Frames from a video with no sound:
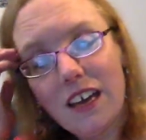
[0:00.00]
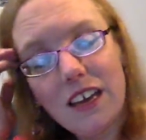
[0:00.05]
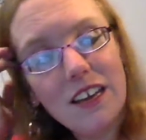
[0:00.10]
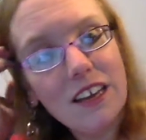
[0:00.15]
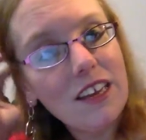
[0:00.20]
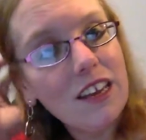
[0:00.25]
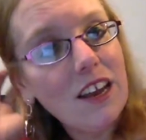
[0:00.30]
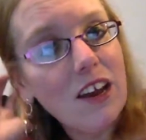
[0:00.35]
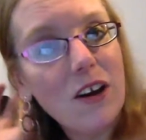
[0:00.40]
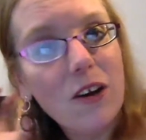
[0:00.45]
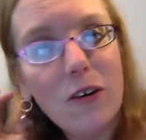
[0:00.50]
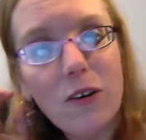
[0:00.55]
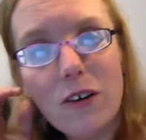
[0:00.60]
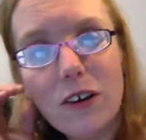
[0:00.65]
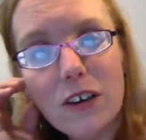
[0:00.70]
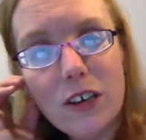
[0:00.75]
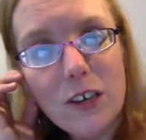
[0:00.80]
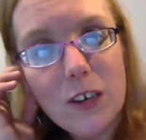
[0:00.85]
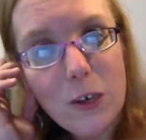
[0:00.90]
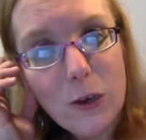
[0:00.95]
you know,
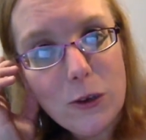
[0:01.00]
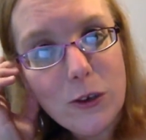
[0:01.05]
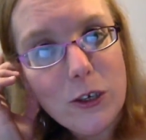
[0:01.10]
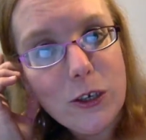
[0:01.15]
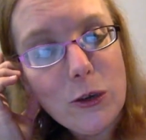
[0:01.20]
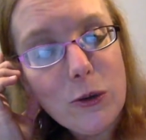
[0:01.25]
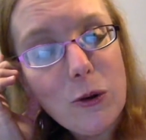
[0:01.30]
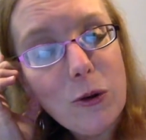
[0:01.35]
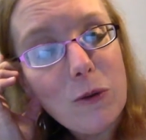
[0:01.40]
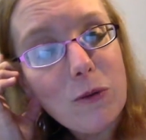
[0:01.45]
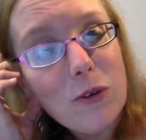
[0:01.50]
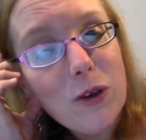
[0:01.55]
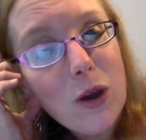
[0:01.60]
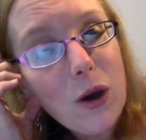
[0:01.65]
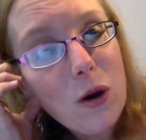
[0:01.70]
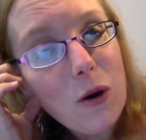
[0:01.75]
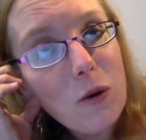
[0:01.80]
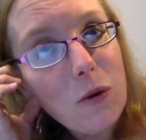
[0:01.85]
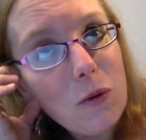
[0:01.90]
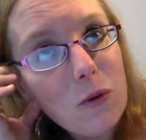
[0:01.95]
you don't
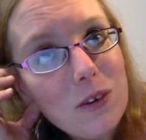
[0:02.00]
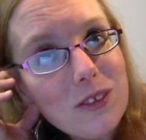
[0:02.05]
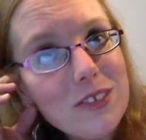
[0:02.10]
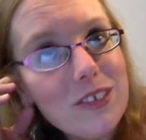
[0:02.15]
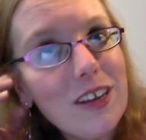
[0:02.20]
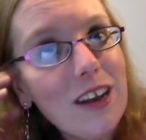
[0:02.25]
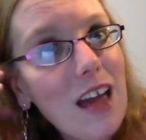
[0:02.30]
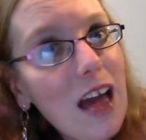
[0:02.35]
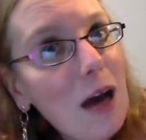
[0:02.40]
know what's going to